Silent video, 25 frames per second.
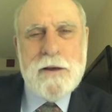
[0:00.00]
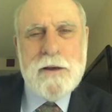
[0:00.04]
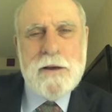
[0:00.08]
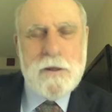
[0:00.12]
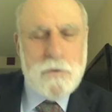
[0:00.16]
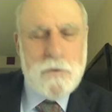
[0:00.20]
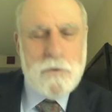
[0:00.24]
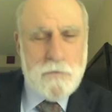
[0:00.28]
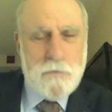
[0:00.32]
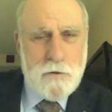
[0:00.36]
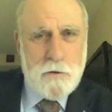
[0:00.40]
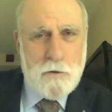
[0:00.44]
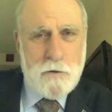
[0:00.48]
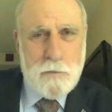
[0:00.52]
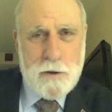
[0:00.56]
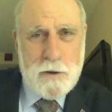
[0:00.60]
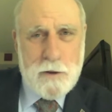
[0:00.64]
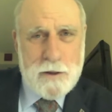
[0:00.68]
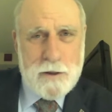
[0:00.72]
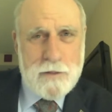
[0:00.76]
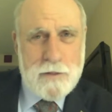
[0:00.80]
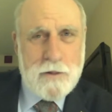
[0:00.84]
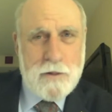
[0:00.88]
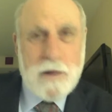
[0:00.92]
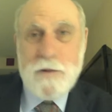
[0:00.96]
in the
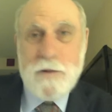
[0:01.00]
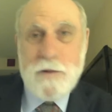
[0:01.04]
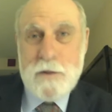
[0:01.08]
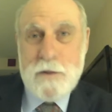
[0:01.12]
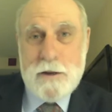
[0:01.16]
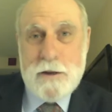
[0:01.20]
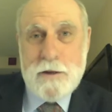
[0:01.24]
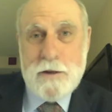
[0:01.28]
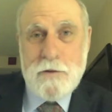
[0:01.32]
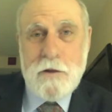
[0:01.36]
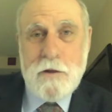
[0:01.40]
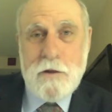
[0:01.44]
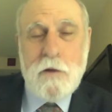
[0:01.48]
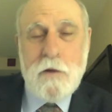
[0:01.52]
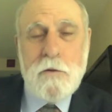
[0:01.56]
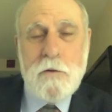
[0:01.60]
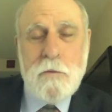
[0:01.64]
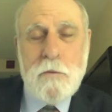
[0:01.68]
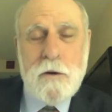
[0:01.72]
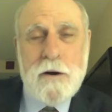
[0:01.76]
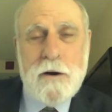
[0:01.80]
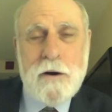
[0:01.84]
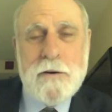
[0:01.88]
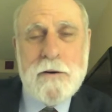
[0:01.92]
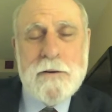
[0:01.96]
Philippines as it is
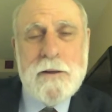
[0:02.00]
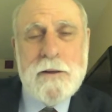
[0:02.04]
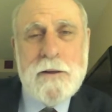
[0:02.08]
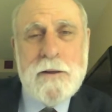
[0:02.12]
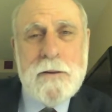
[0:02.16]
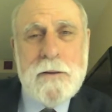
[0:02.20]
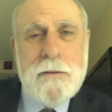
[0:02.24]
elsewhere.